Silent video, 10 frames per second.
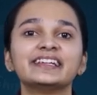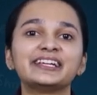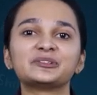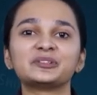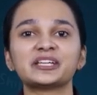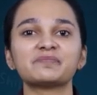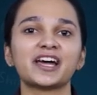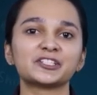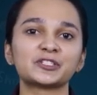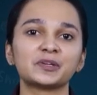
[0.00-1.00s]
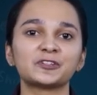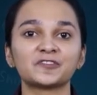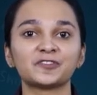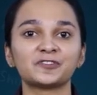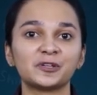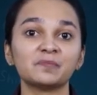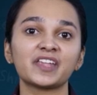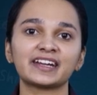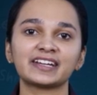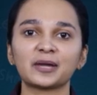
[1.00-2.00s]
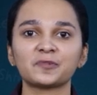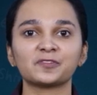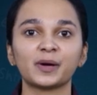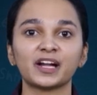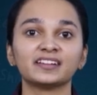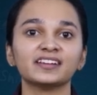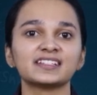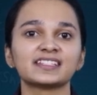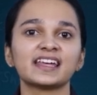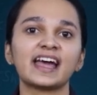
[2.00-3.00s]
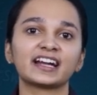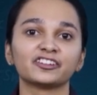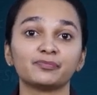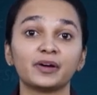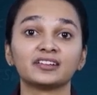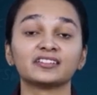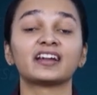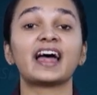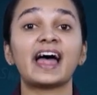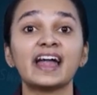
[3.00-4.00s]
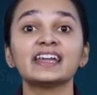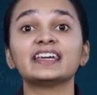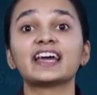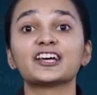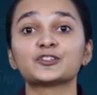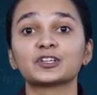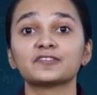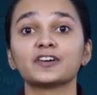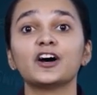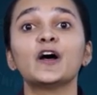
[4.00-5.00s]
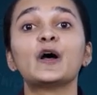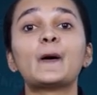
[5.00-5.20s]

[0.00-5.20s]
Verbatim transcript: day-to-day -day management of the firm. That type of partner is an active partner and he has to give a